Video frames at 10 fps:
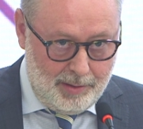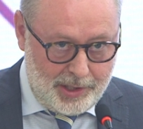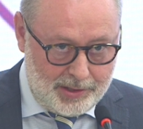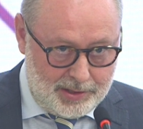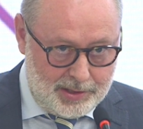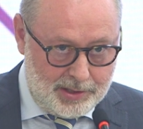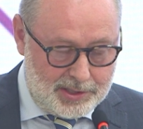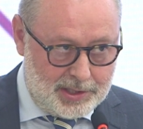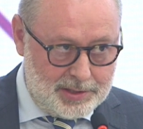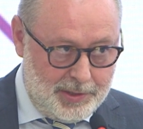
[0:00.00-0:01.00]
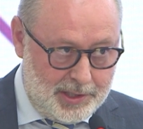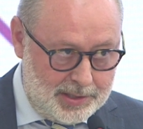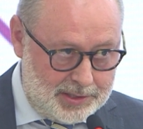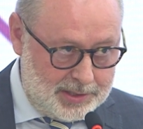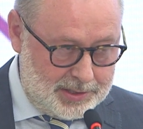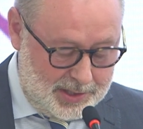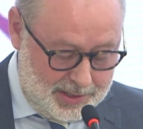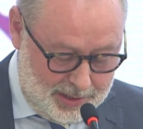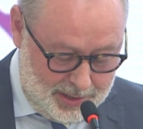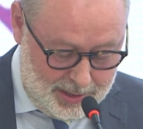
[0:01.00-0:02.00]
about his experiences
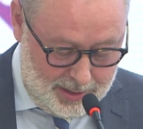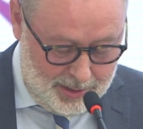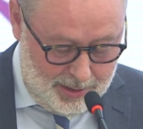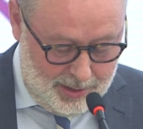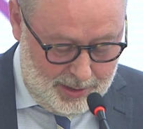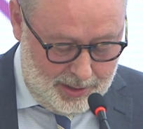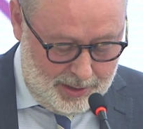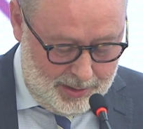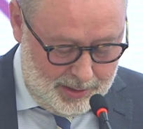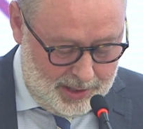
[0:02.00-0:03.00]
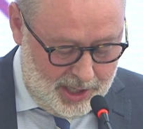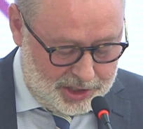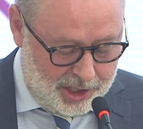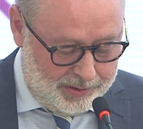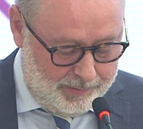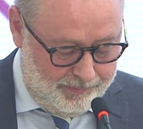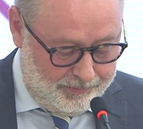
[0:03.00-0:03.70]
in Iceland.